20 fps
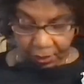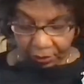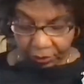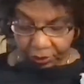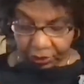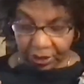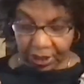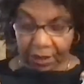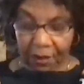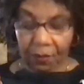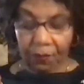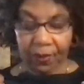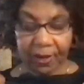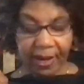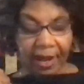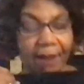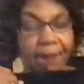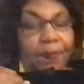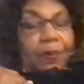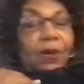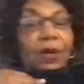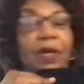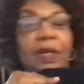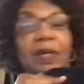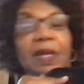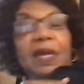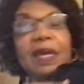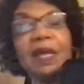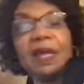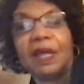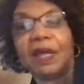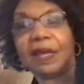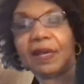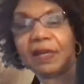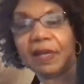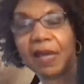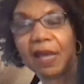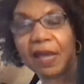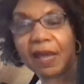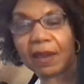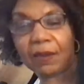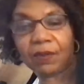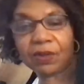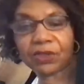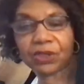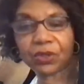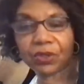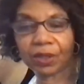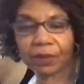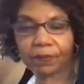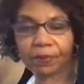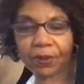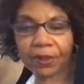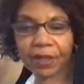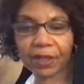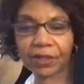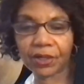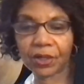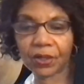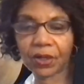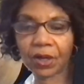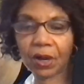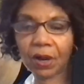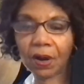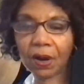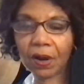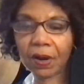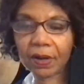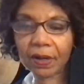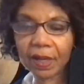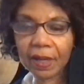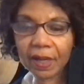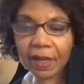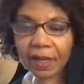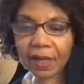So what I put in, and what you can put in your cart,